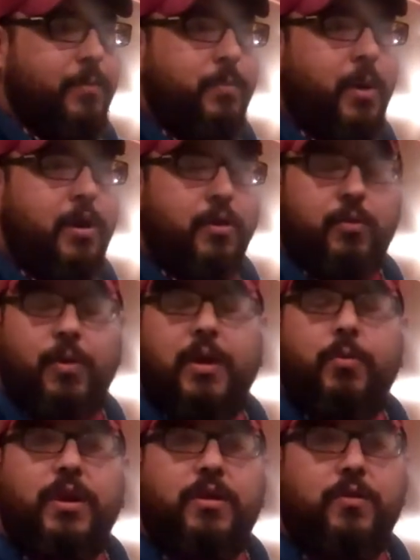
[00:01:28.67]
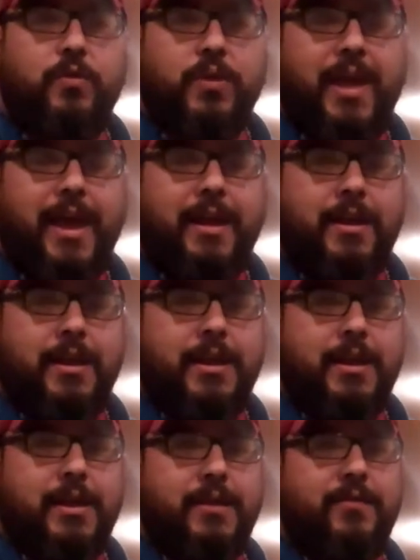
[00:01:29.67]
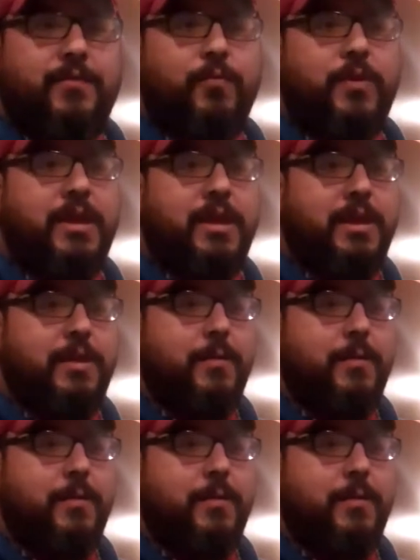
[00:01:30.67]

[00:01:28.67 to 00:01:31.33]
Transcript: Part of the way we do that is we